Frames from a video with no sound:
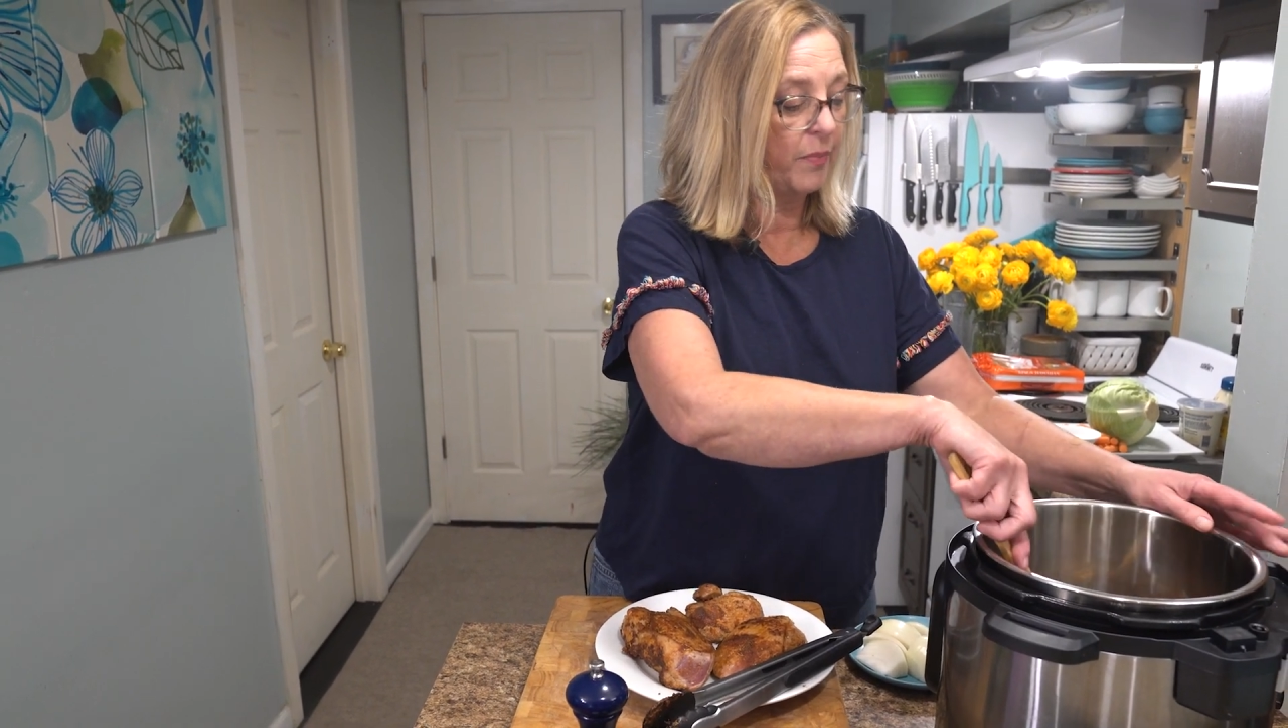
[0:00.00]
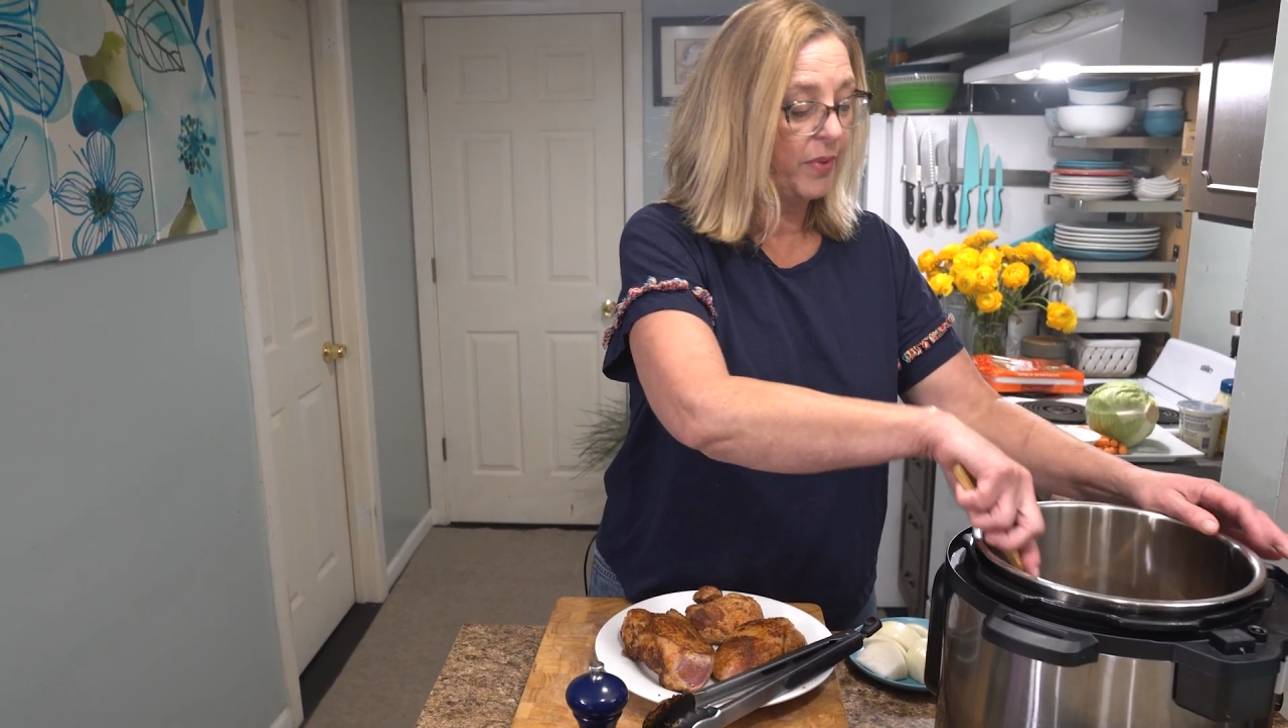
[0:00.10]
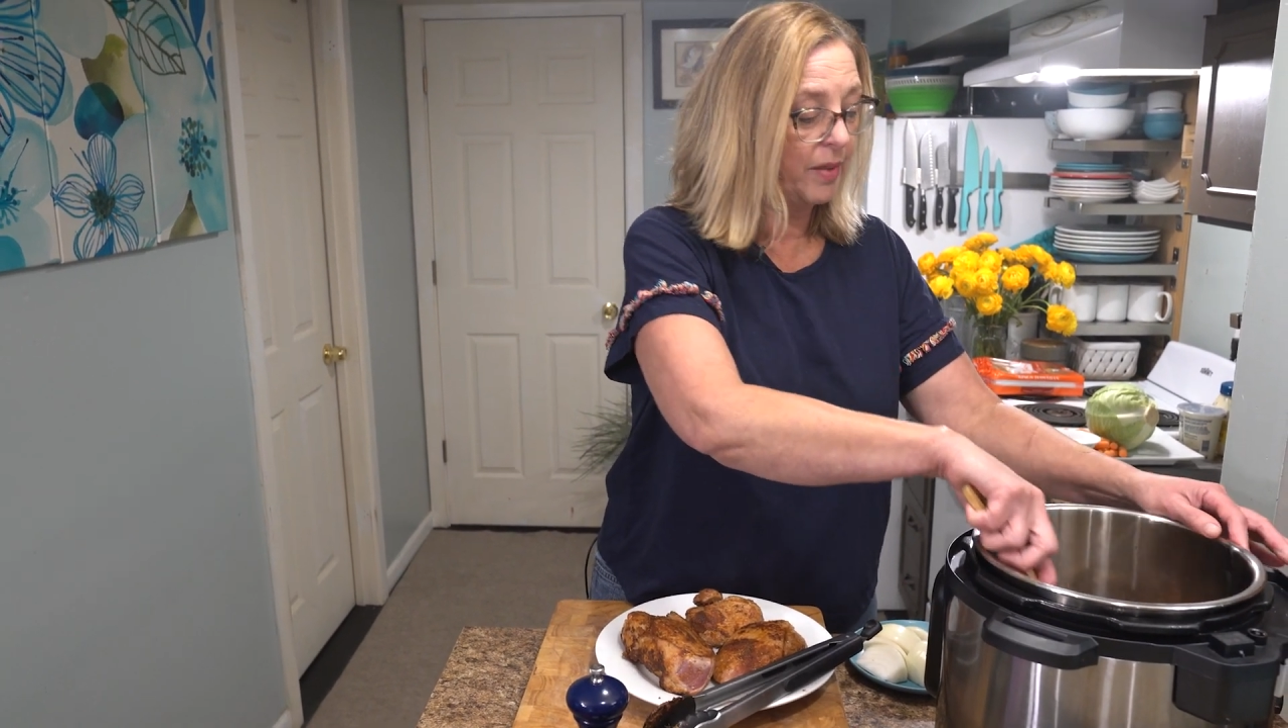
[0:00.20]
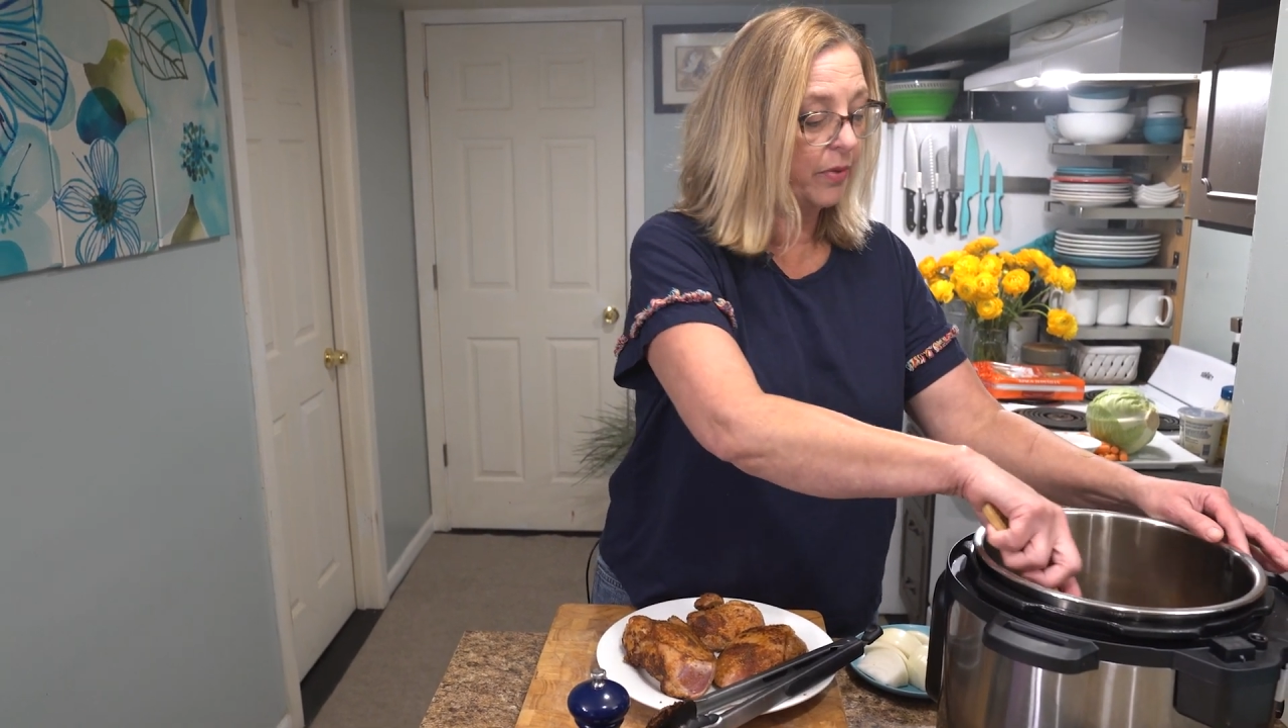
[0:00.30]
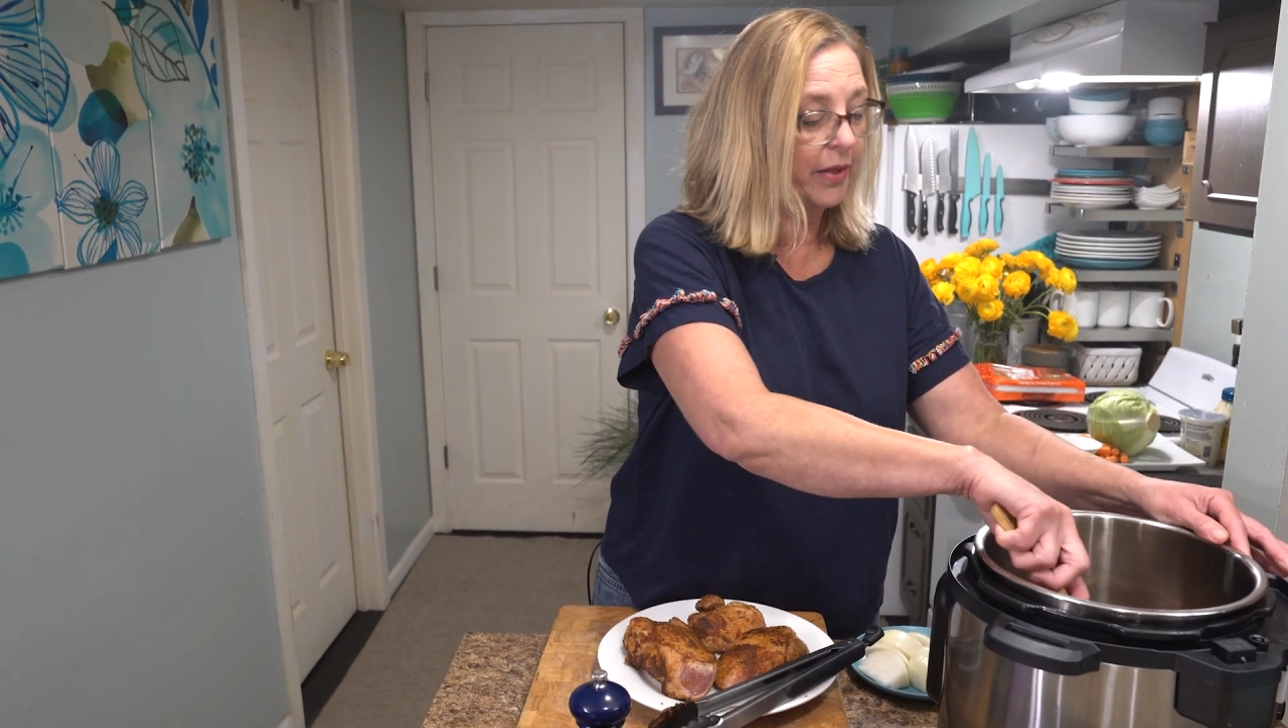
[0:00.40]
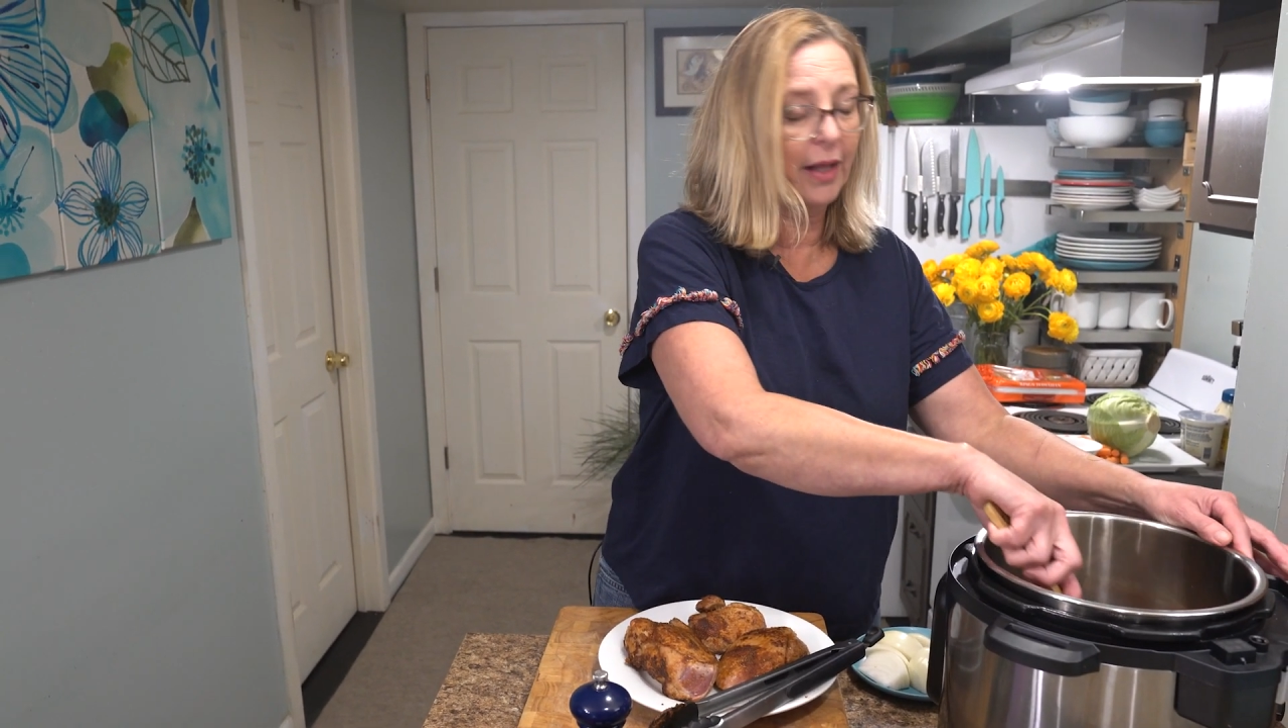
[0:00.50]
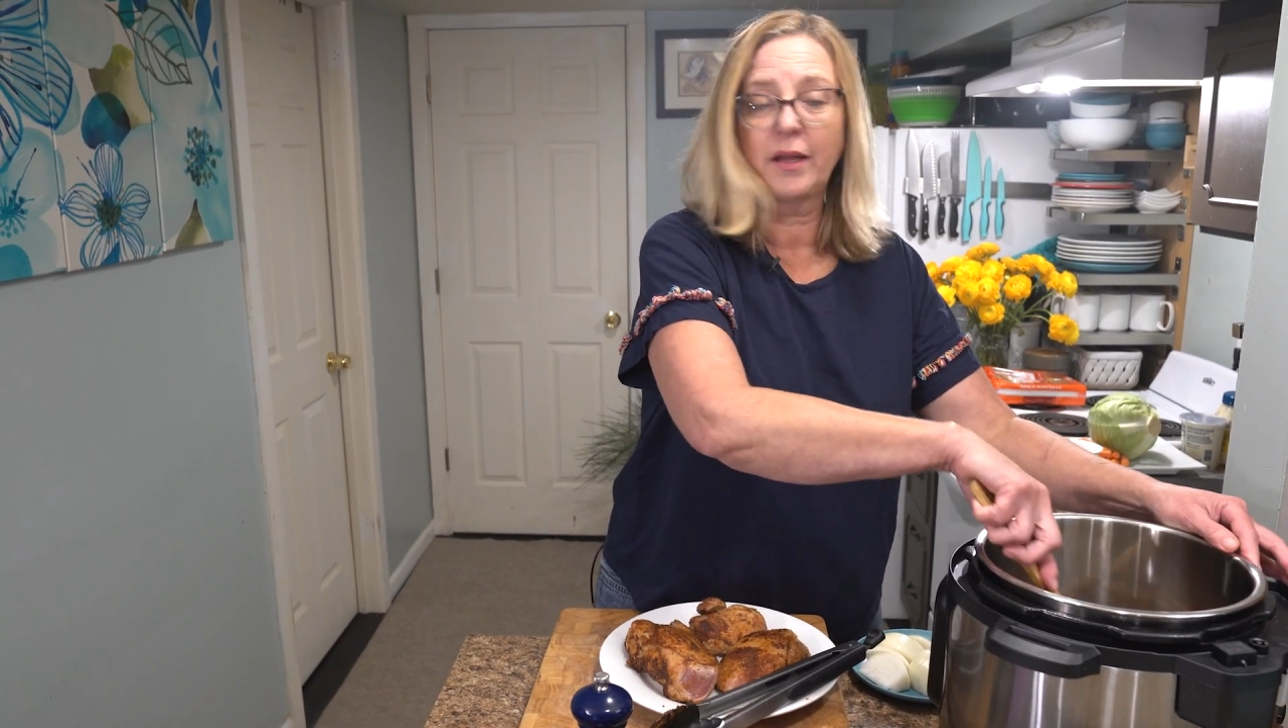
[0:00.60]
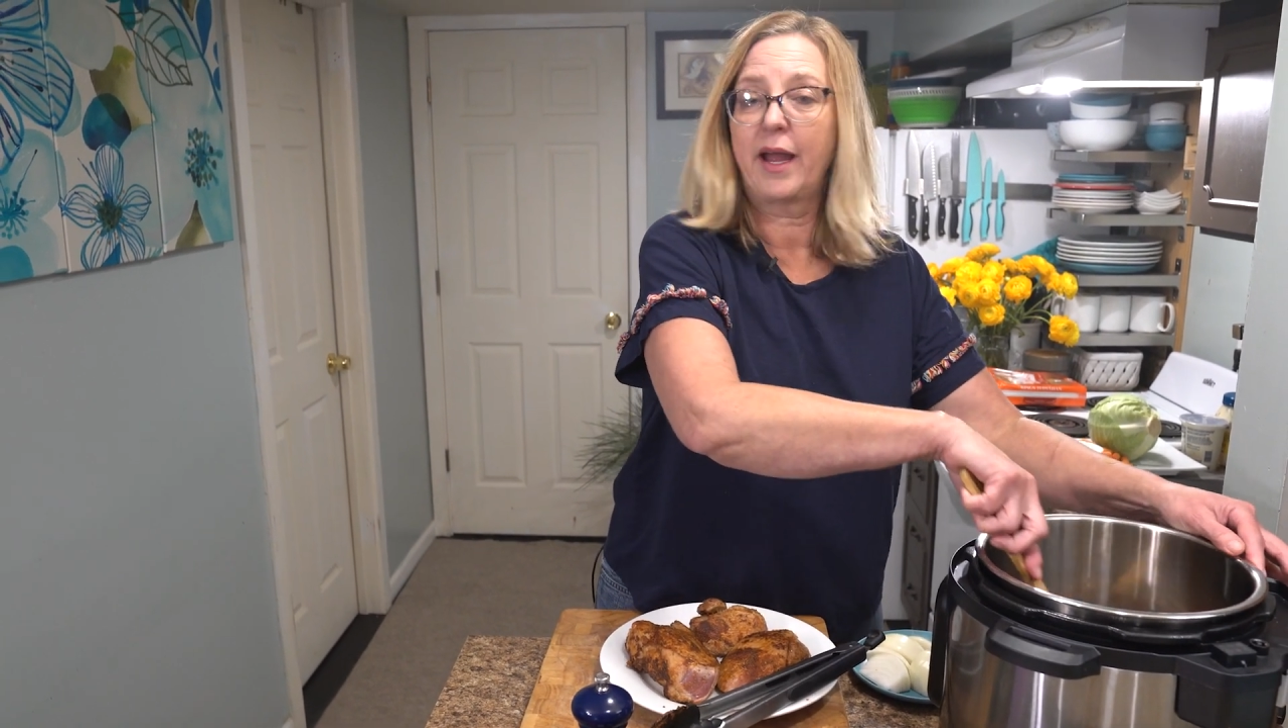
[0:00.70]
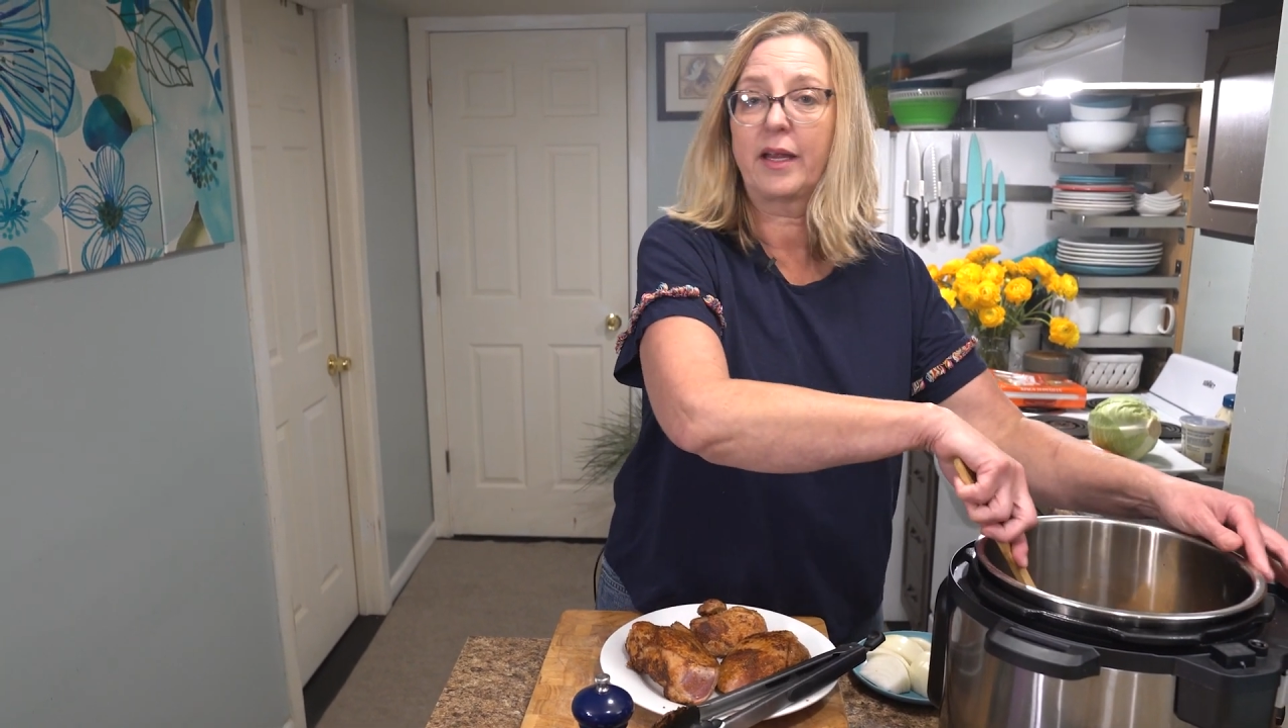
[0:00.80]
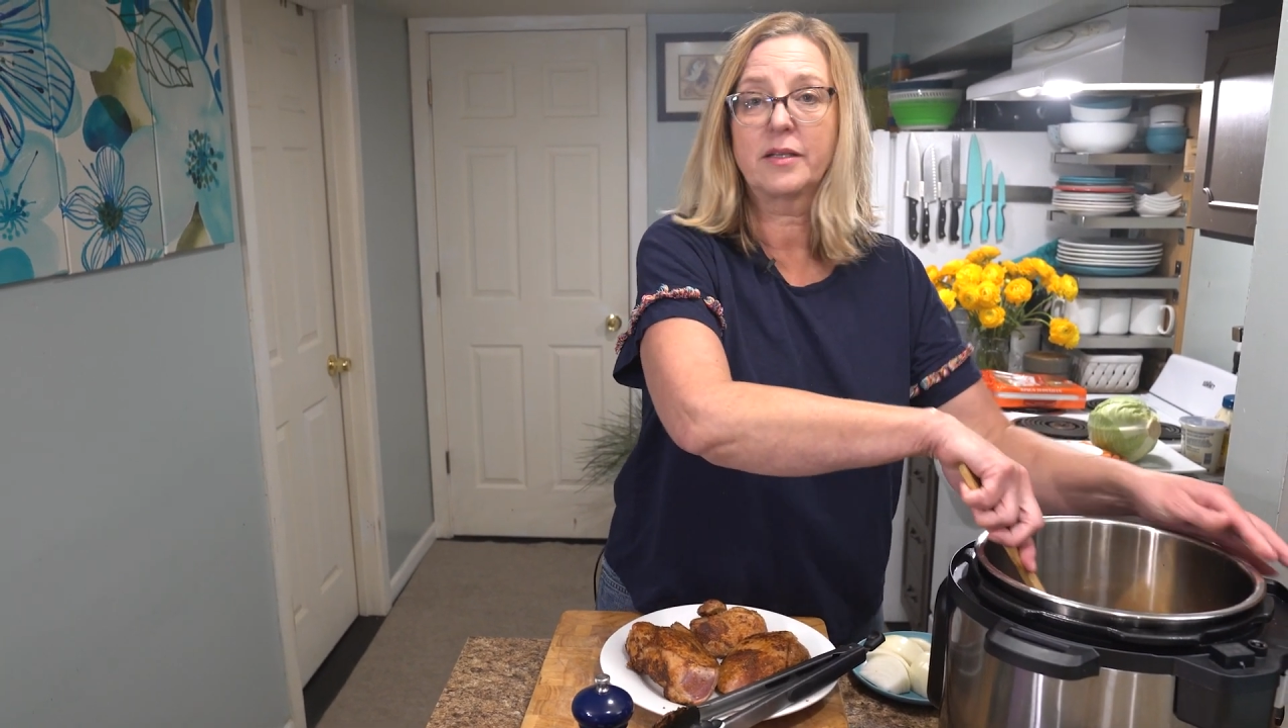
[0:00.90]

people that like